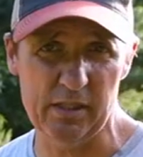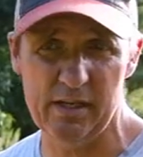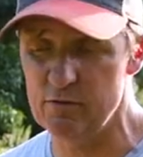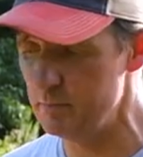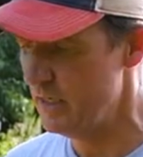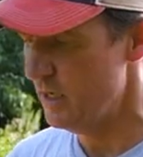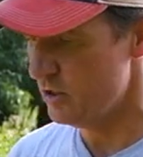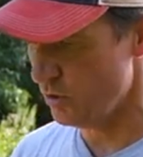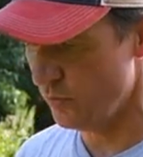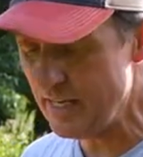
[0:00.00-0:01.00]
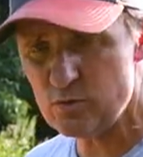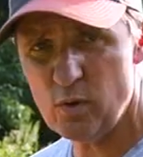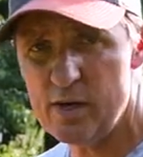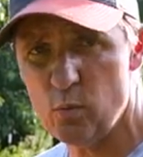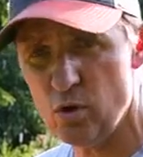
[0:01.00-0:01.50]
love them so that's
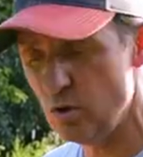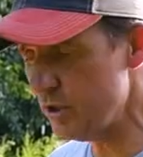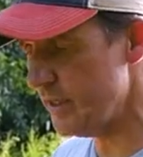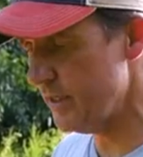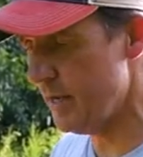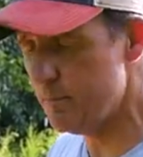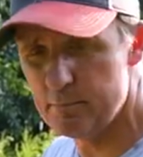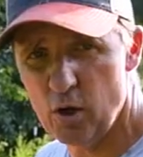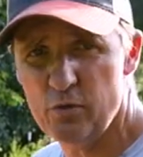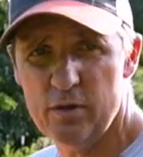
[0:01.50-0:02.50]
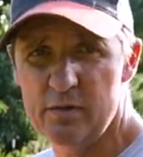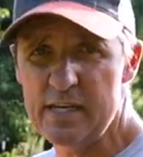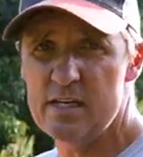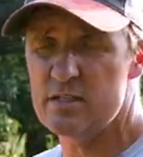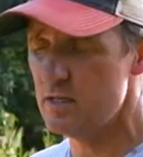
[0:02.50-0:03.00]
why we're looking at both of
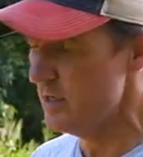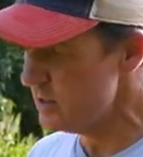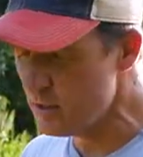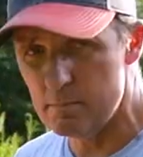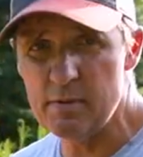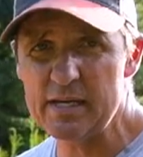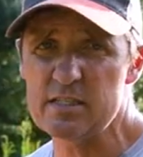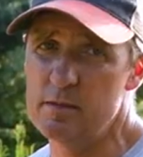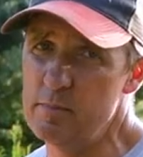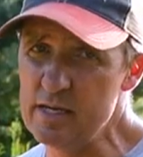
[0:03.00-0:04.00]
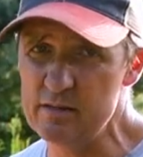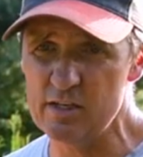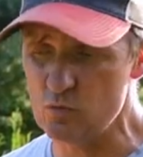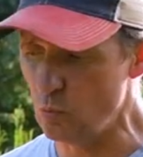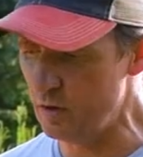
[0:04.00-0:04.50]
these to mix them in
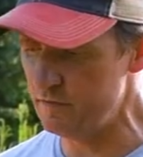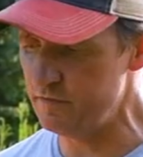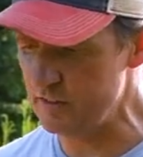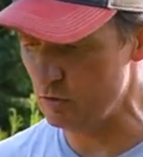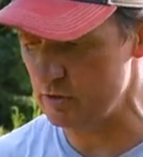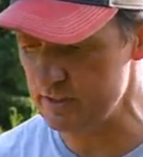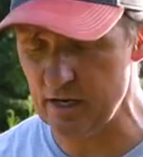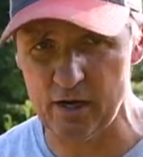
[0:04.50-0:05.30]
this one field because I,